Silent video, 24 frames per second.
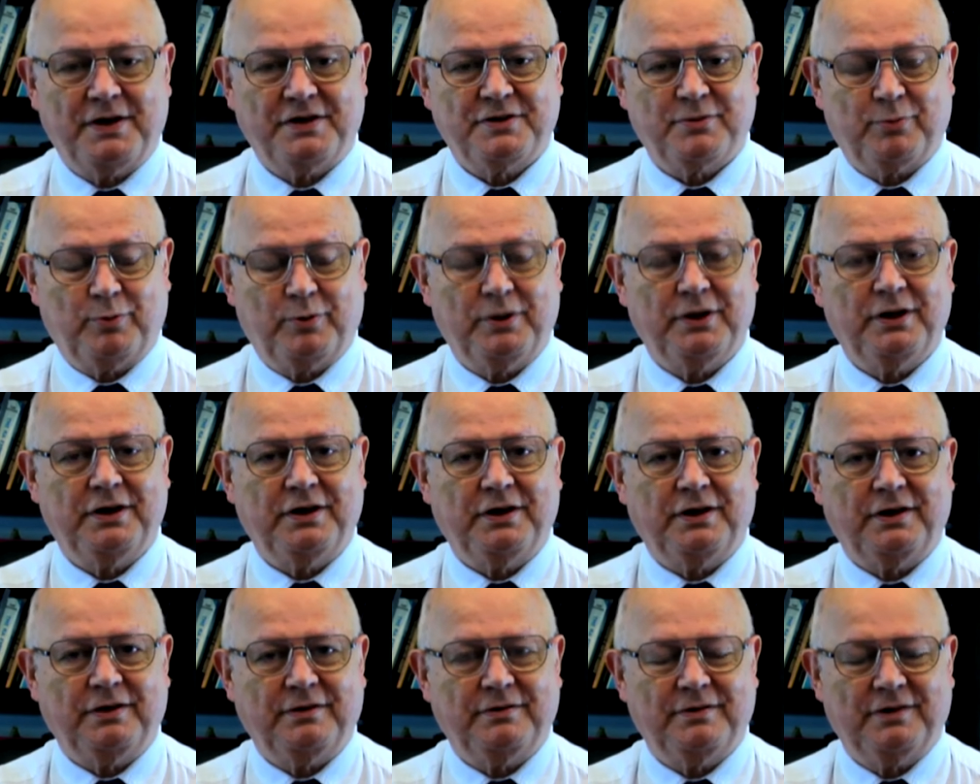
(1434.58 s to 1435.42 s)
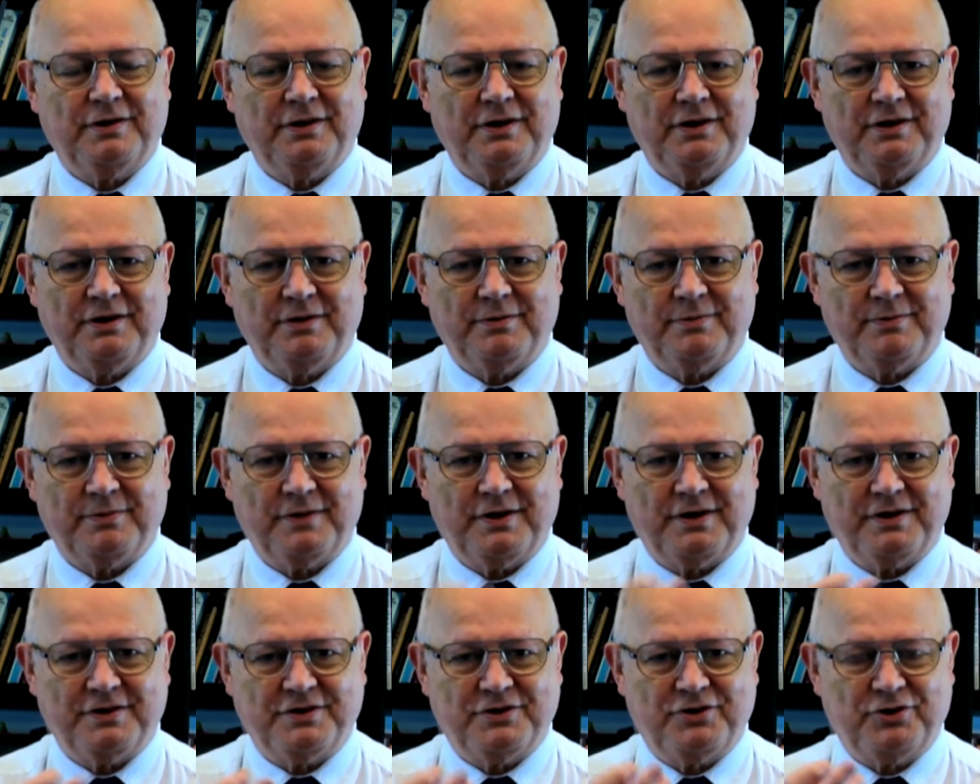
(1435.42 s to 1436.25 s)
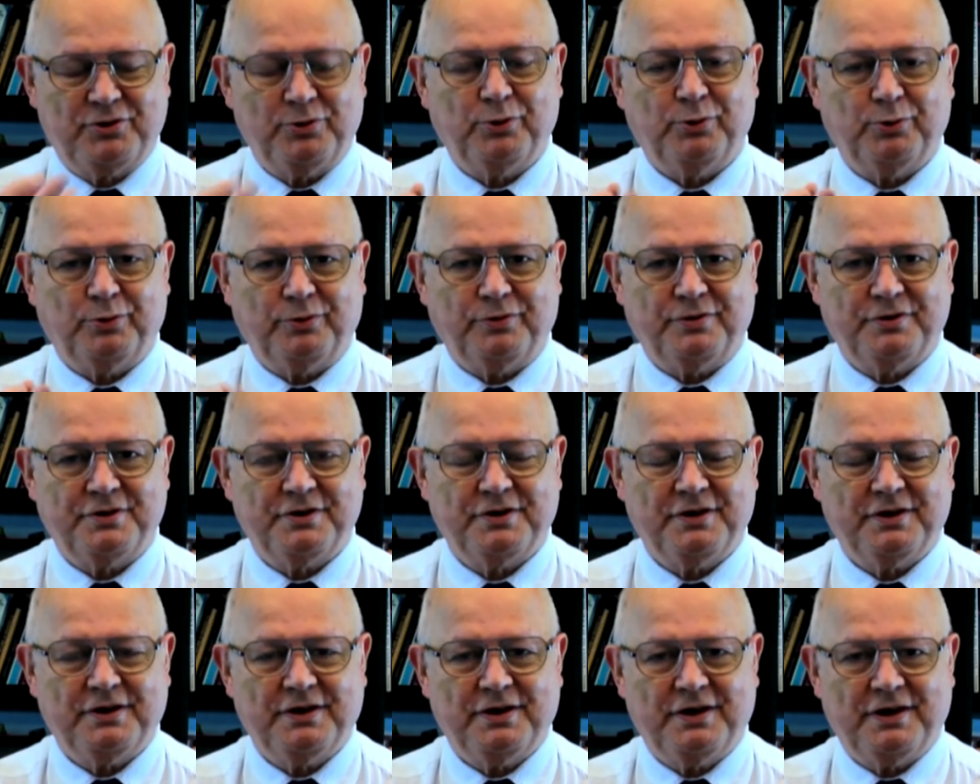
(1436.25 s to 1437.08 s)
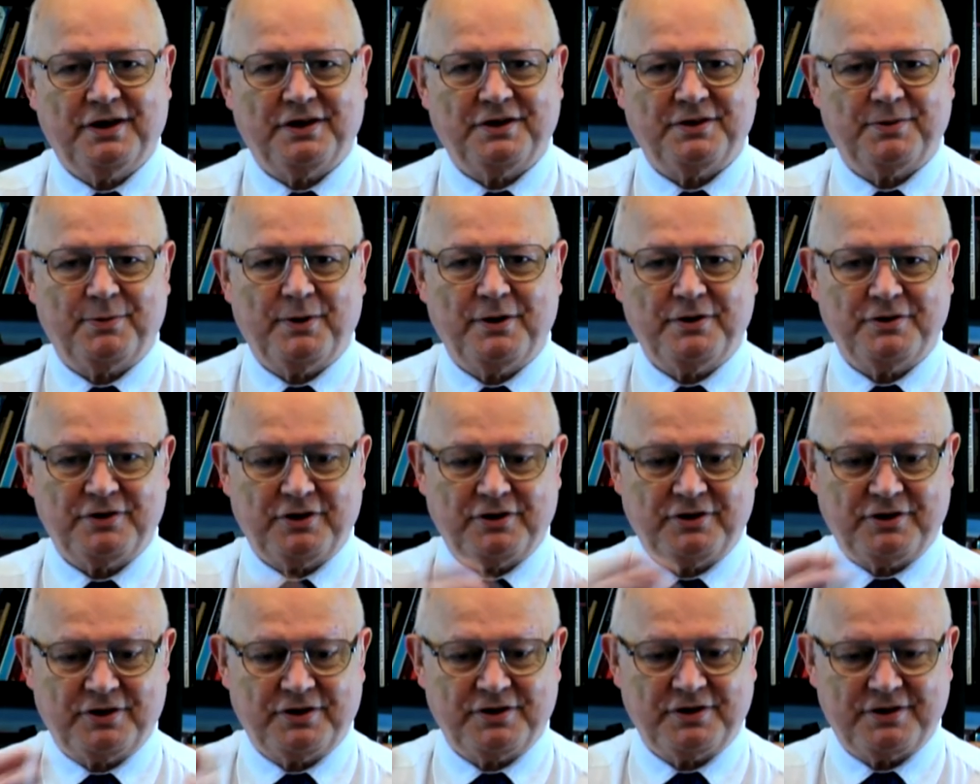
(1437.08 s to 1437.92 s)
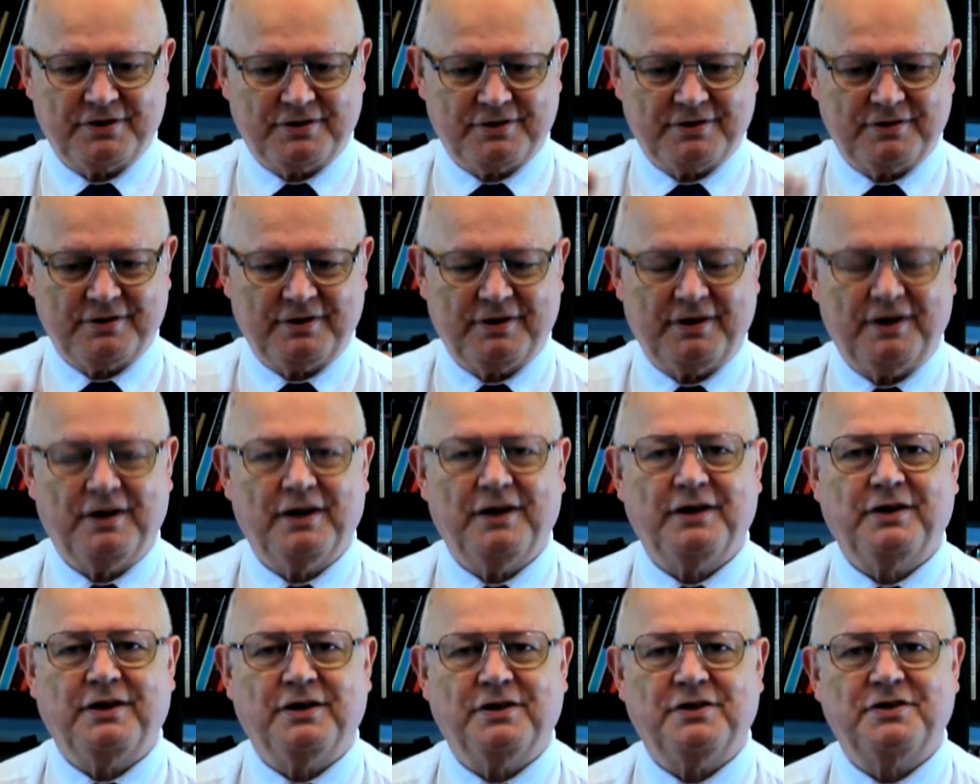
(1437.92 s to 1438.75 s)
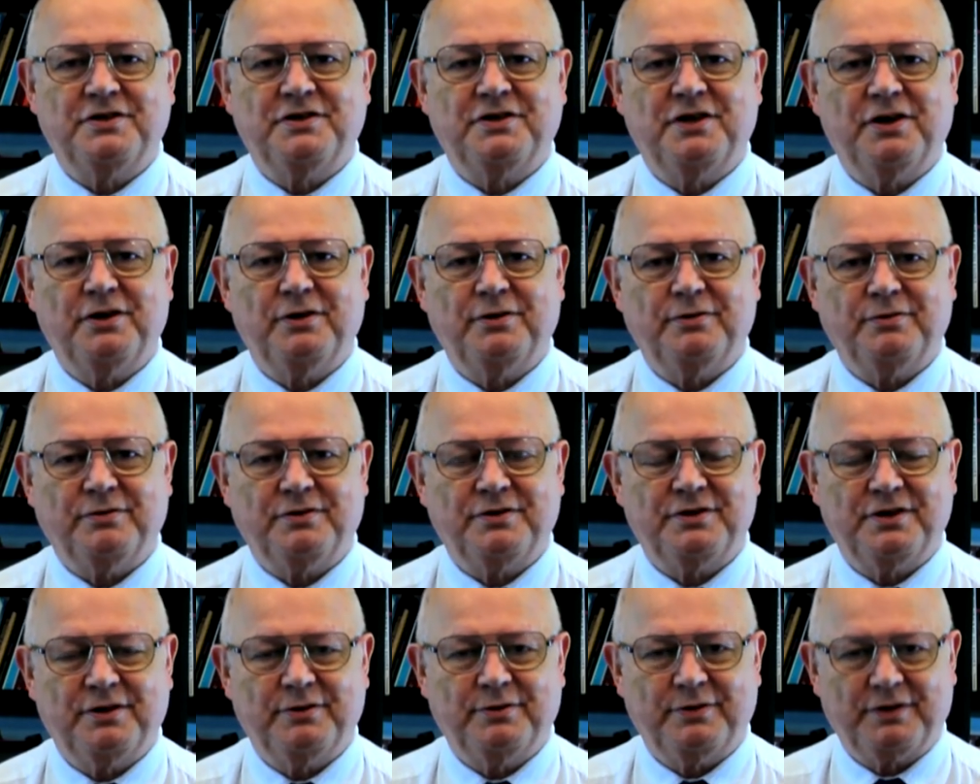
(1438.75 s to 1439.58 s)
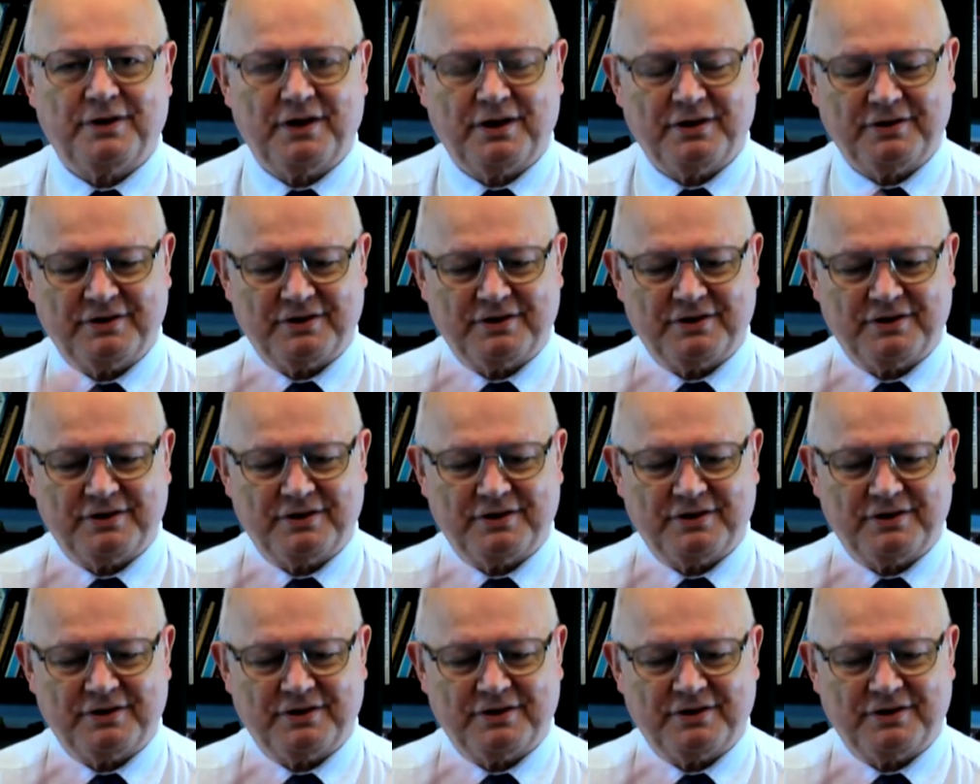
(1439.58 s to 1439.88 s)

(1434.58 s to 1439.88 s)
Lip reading: way as jewels, as opposed to just naked stone. So it can